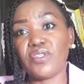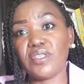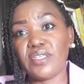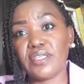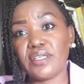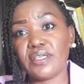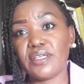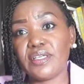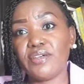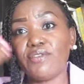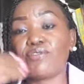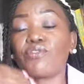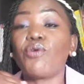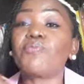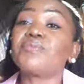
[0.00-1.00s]
thinking
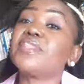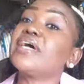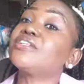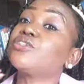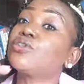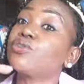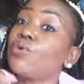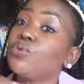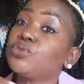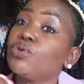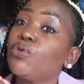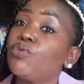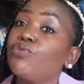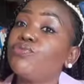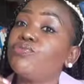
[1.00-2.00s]
from that thought
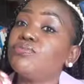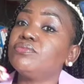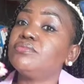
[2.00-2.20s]
of,